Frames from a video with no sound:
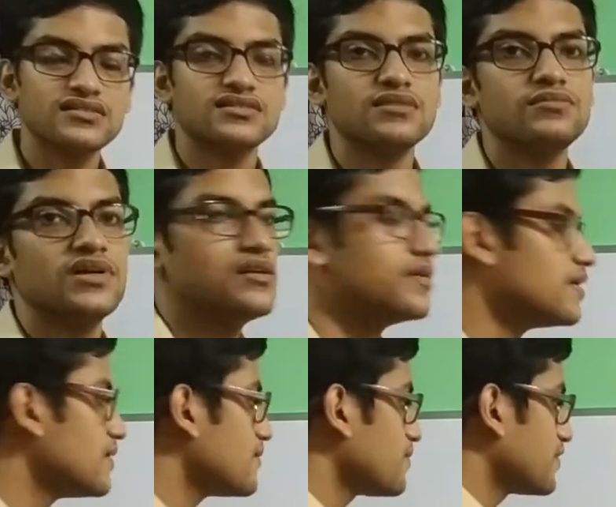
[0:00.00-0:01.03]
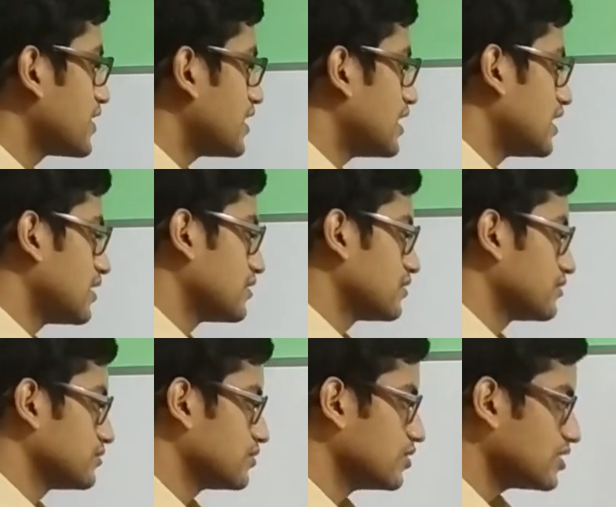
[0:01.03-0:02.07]
simple. And
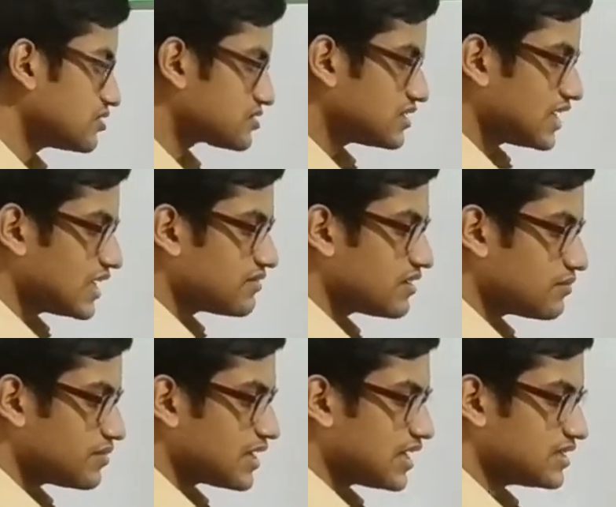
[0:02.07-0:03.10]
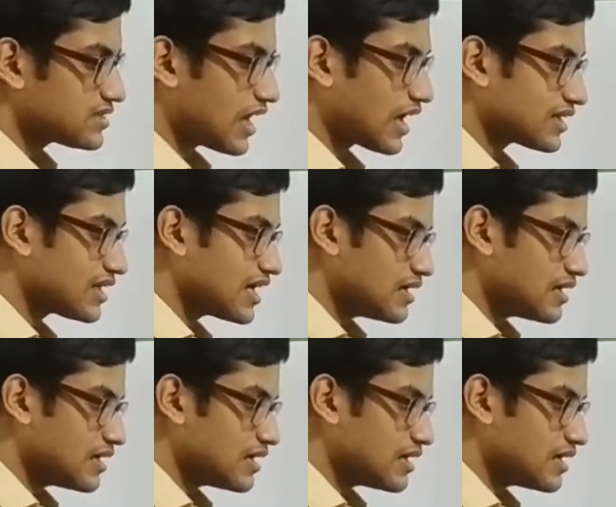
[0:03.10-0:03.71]
Windows native APIs are the